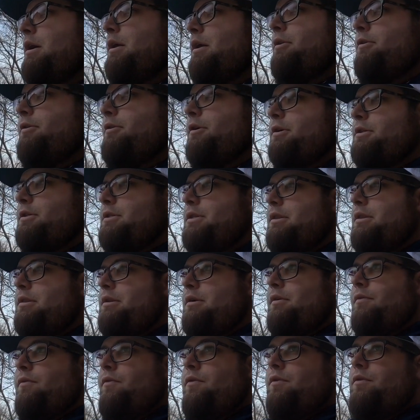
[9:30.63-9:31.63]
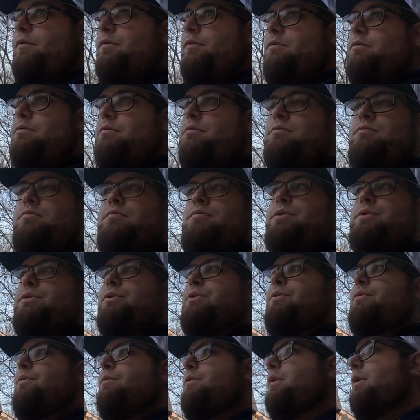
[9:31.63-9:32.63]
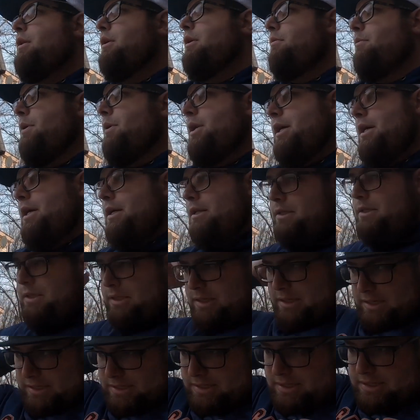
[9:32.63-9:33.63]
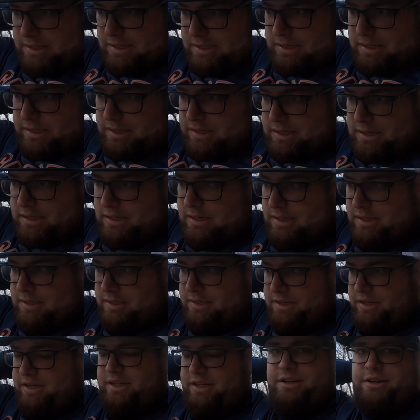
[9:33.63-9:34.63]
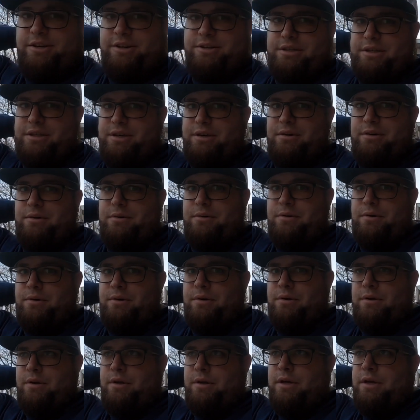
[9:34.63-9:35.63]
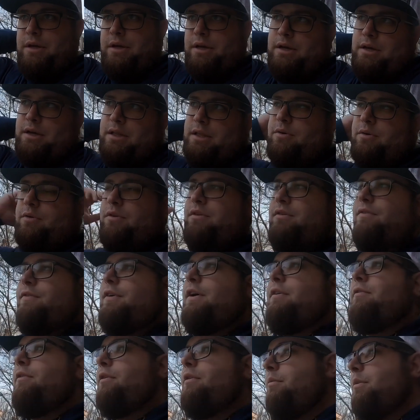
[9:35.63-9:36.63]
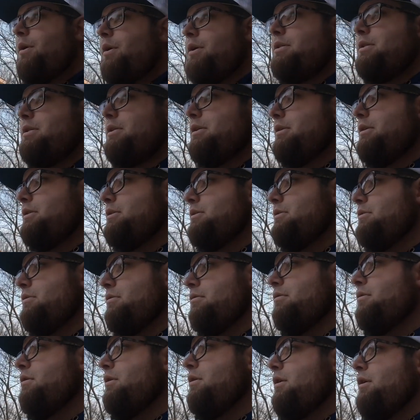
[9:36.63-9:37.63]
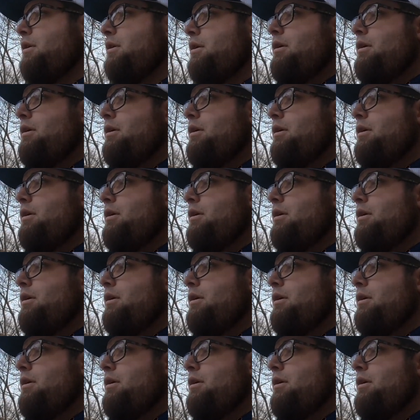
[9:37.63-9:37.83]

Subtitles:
had the truck sitting there for, shoot, I think my dad said he'd seen it 10 years ago. They wanted $500 then, so